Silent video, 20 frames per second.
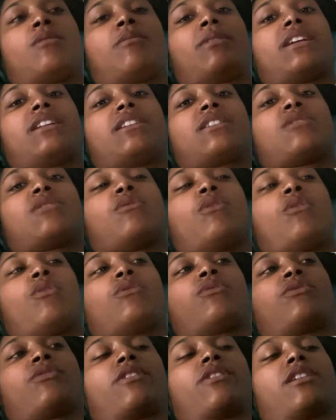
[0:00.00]
getting too old
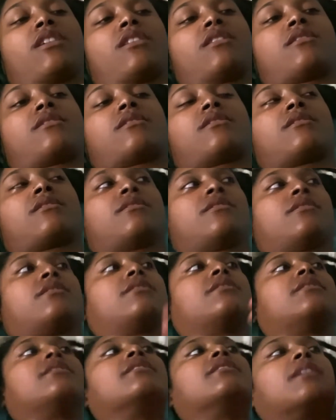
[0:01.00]
for this.
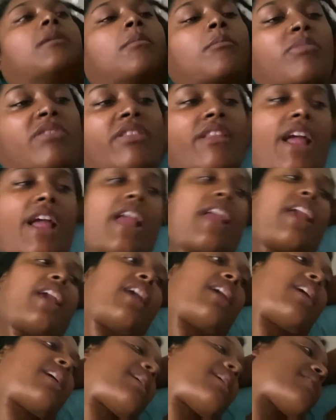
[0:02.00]
I'm
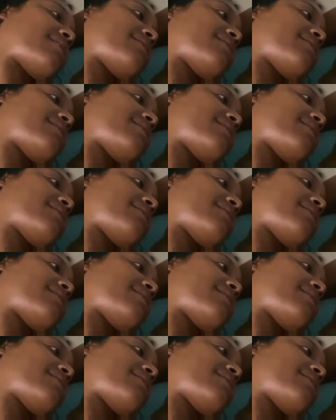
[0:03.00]
playing.